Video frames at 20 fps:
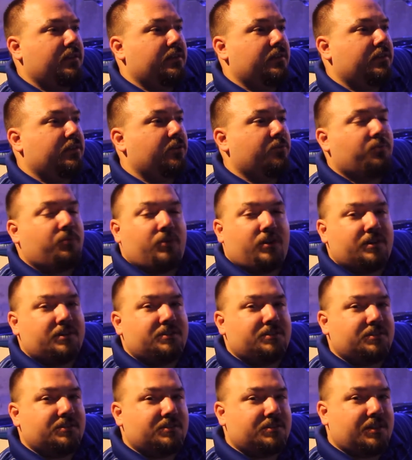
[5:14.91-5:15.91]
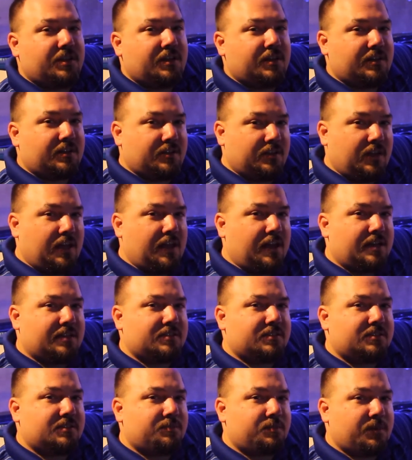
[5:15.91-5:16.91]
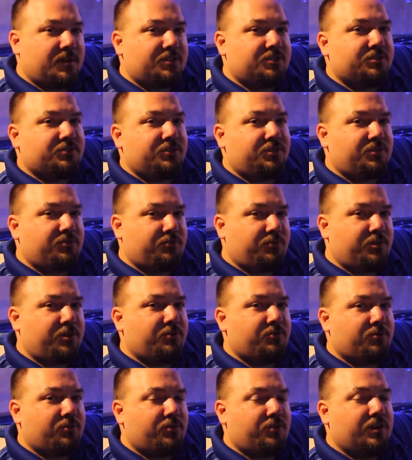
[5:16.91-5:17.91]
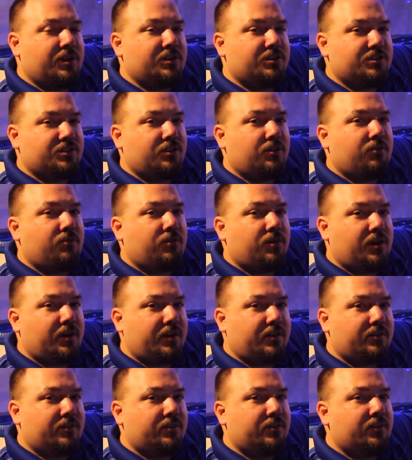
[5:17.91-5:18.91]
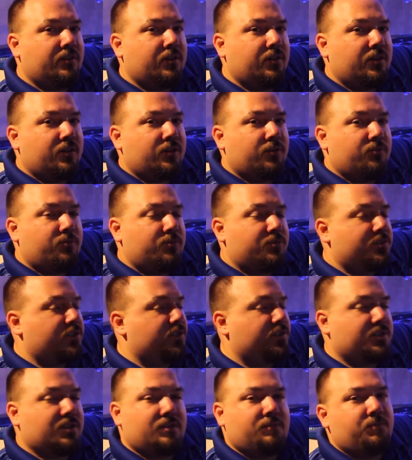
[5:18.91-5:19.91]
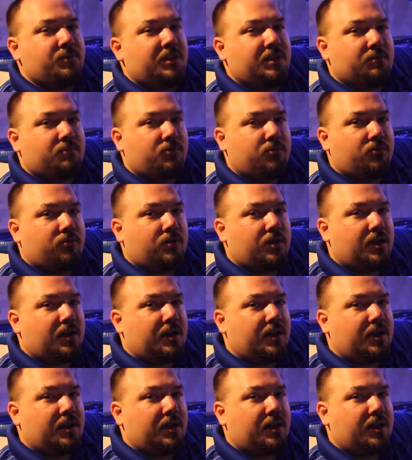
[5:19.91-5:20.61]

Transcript: their prices on glass, especially 3/4 inch low iron, were just unbeatable.